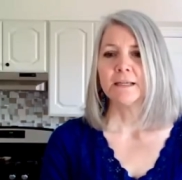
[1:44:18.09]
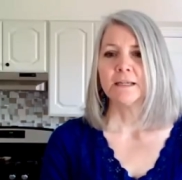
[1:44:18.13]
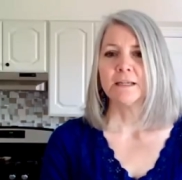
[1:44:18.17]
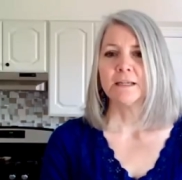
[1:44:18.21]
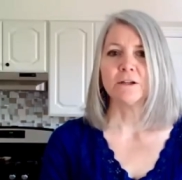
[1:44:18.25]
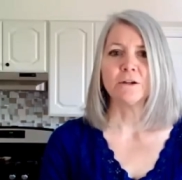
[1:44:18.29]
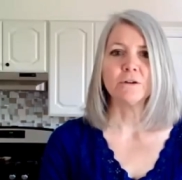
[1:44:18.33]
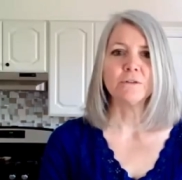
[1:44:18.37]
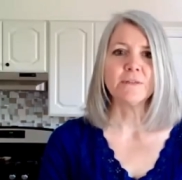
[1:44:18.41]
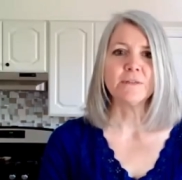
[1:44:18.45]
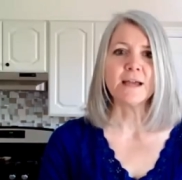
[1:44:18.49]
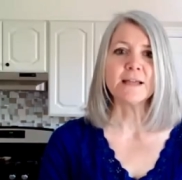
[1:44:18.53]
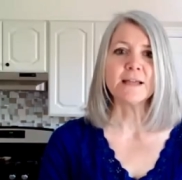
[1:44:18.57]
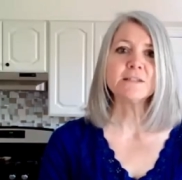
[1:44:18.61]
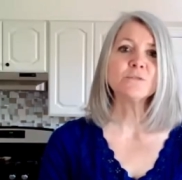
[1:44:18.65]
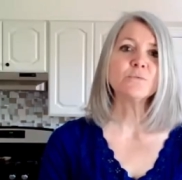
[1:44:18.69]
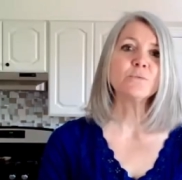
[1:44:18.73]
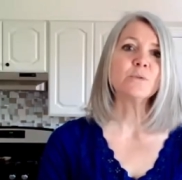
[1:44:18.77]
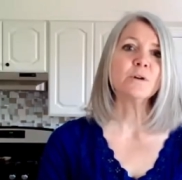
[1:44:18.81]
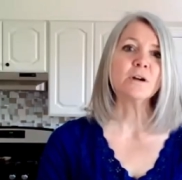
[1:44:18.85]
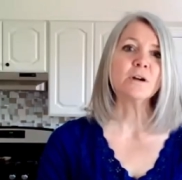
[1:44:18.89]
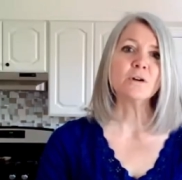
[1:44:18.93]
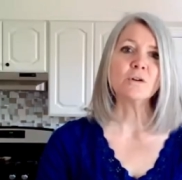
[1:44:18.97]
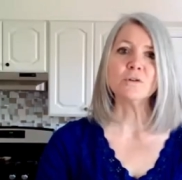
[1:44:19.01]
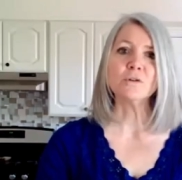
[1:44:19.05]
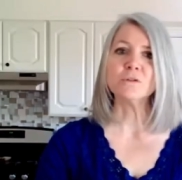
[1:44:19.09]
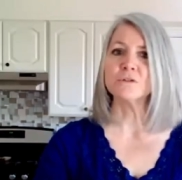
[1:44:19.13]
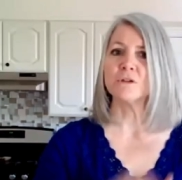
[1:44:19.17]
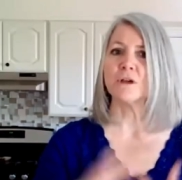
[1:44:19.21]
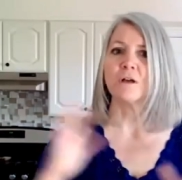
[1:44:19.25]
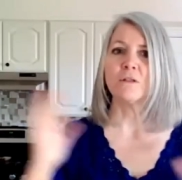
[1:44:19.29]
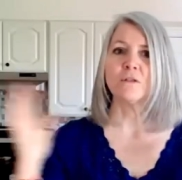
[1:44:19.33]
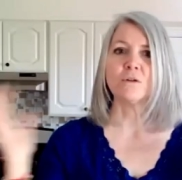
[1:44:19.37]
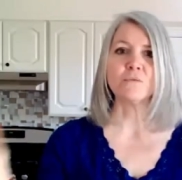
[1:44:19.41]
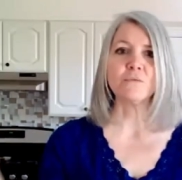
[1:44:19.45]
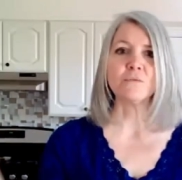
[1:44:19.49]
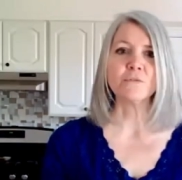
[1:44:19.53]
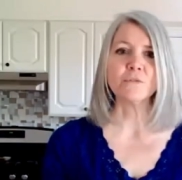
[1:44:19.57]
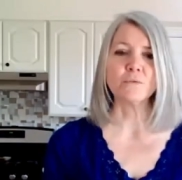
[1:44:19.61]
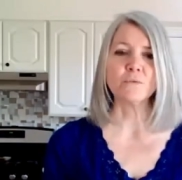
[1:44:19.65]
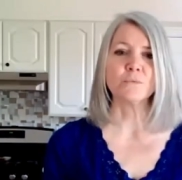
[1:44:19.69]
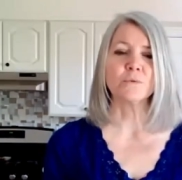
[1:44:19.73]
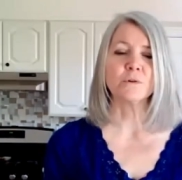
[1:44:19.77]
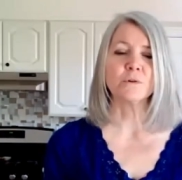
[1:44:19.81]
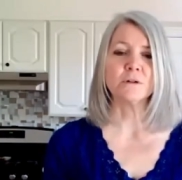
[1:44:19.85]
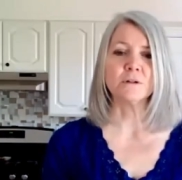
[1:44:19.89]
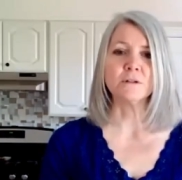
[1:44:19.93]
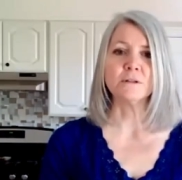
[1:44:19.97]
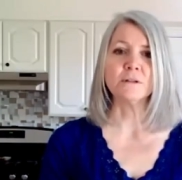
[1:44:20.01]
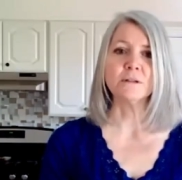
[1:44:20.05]
you know that's where it goes all over the
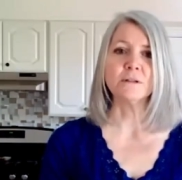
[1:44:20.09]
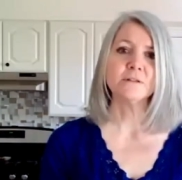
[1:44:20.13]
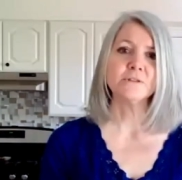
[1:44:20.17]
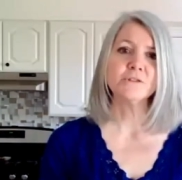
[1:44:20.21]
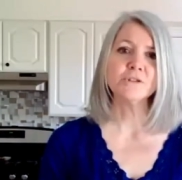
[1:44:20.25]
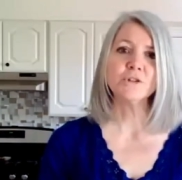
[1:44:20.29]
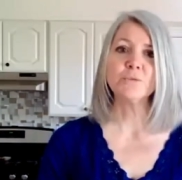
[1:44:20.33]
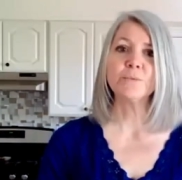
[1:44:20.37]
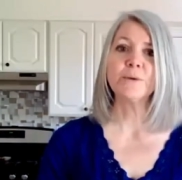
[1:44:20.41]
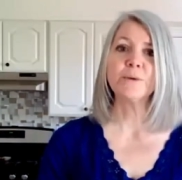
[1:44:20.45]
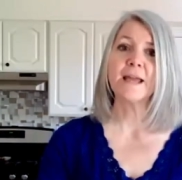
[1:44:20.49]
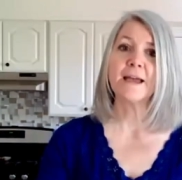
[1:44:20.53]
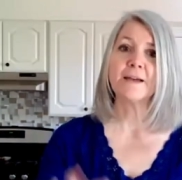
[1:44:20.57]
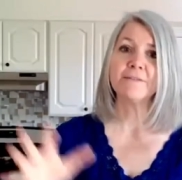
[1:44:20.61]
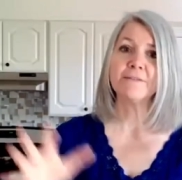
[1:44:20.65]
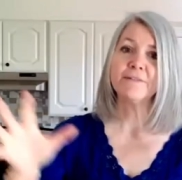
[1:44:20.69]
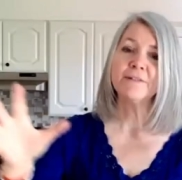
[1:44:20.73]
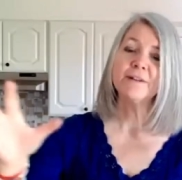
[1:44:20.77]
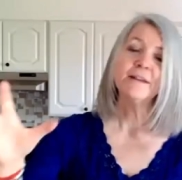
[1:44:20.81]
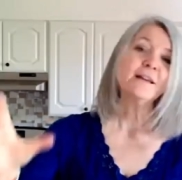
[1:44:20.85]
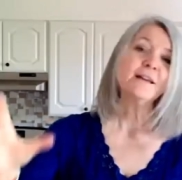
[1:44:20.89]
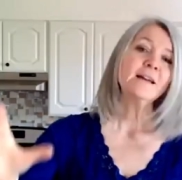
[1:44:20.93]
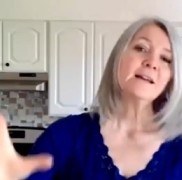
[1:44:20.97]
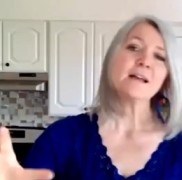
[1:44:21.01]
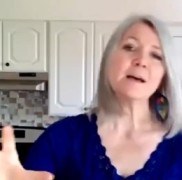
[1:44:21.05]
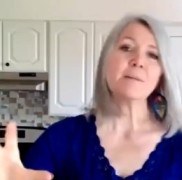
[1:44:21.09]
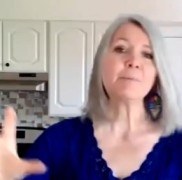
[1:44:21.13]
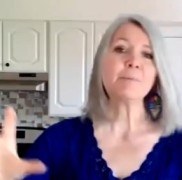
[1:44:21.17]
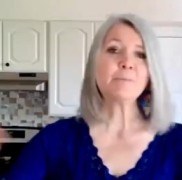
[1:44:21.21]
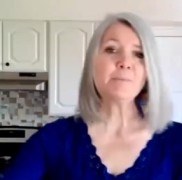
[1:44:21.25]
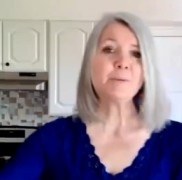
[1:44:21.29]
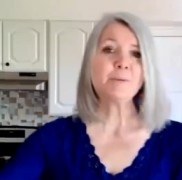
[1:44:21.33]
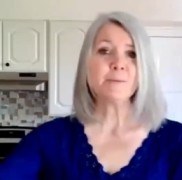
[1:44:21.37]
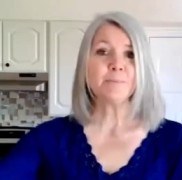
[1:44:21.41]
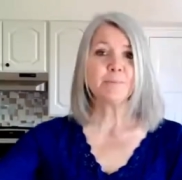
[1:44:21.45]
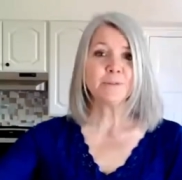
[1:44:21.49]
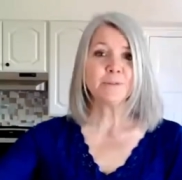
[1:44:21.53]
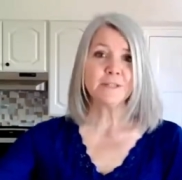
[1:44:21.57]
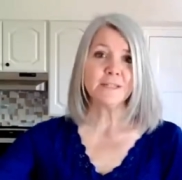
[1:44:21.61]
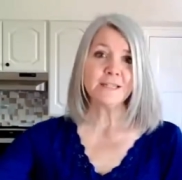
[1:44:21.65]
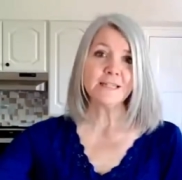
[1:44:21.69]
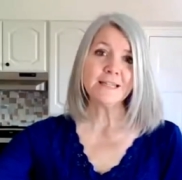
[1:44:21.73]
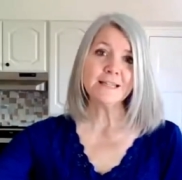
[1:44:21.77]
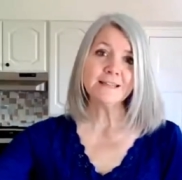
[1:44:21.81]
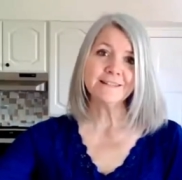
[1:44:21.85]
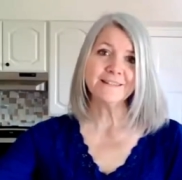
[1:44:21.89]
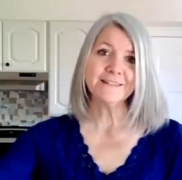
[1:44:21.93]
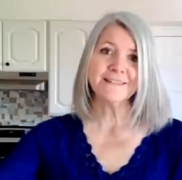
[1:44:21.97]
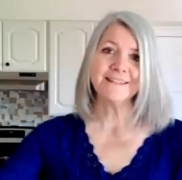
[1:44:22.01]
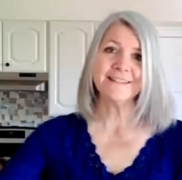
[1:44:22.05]
world sure we have a couple people in
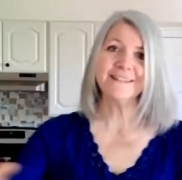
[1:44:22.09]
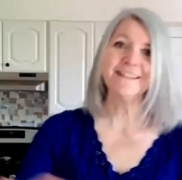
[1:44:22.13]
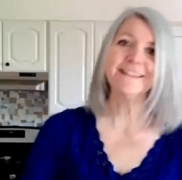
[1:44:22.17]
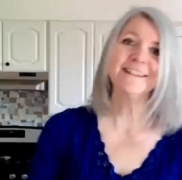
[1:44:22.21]
england